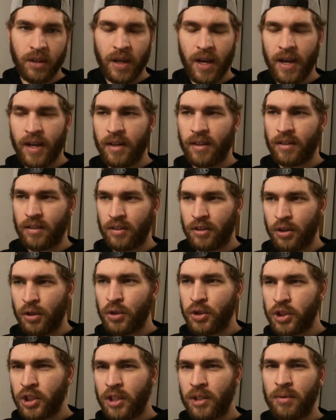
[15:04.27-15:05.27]
And
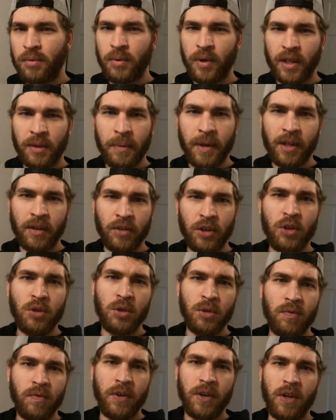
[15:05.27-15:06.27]
usually when I make a
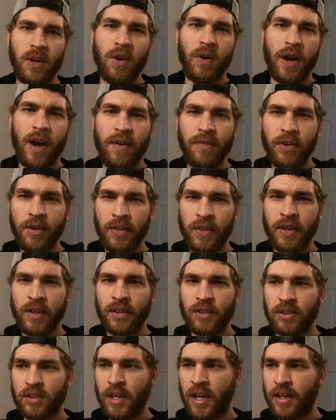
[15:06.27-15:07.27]
YouTube video, everything
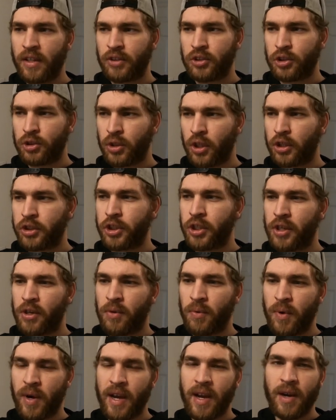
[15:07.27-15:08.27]
is kind of structured in a
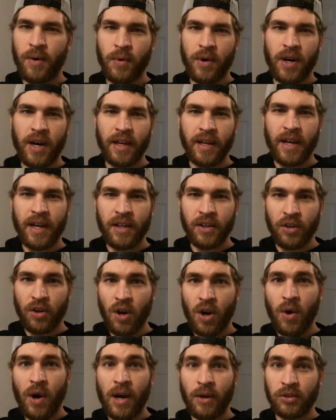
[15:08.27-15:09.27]
way where I kind of
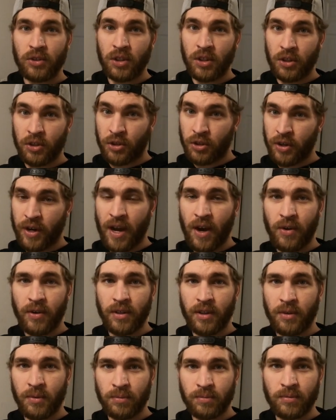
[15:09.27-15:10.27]
know how it's going to turn out,
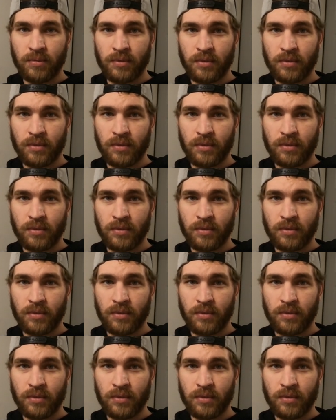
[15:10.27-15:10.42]
and